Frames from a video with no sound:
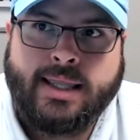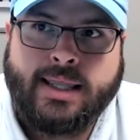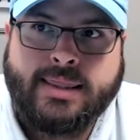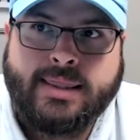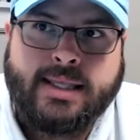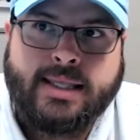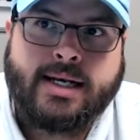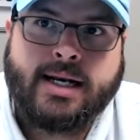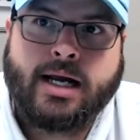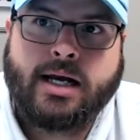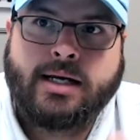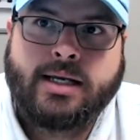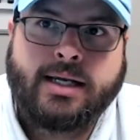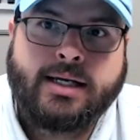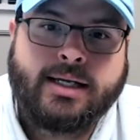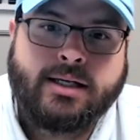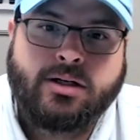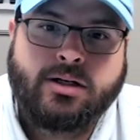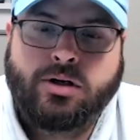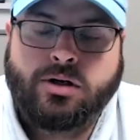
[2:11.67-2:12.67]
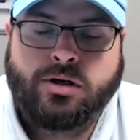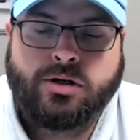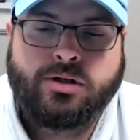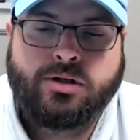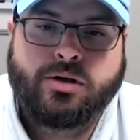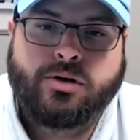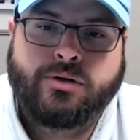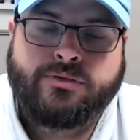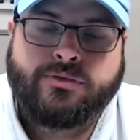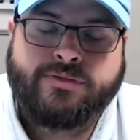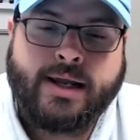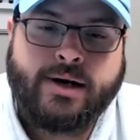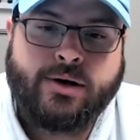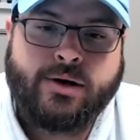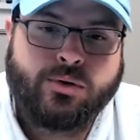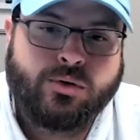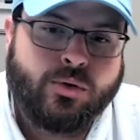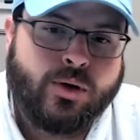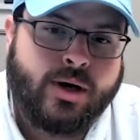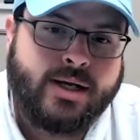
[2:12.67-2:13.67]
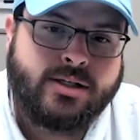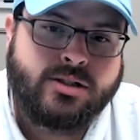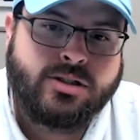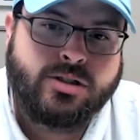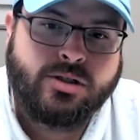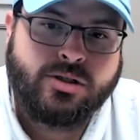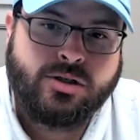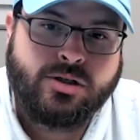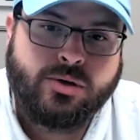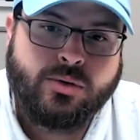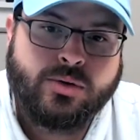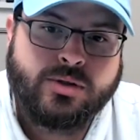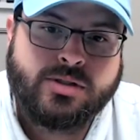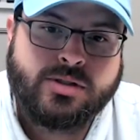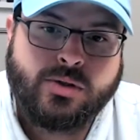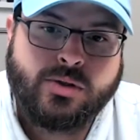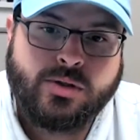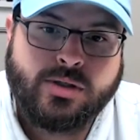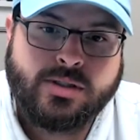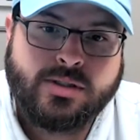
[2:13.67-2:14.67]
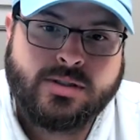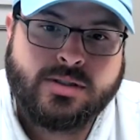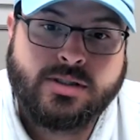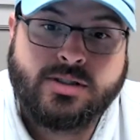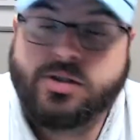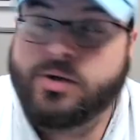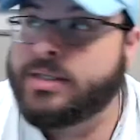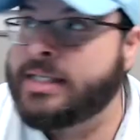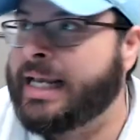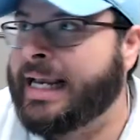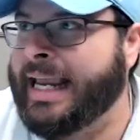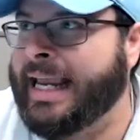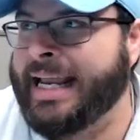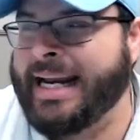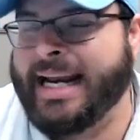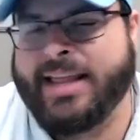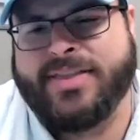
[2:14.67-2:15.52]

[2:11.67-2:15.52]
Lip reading: then I can get your final grade to you as soon as I can.